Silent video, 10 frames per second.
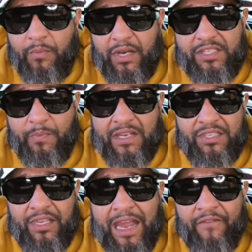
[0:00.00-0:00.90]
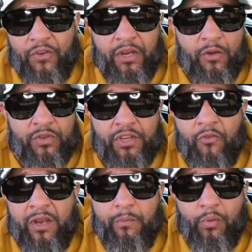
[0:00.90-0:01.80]
but especially after he was
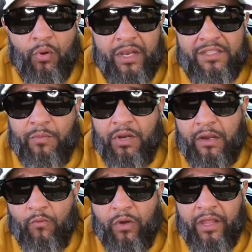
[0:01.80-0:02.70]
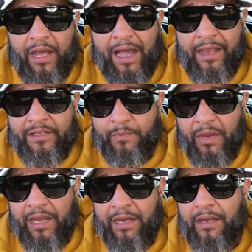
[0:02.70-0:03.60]
already poised to become one of the highest
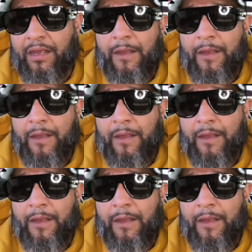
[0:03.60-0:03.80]
paid